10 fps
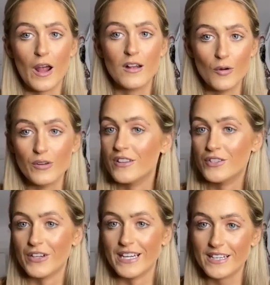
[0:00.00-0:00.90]
go to the
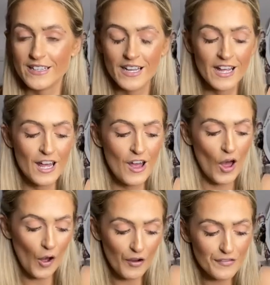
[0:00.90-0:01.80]
training
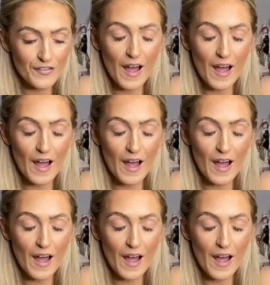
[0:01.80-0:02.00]
of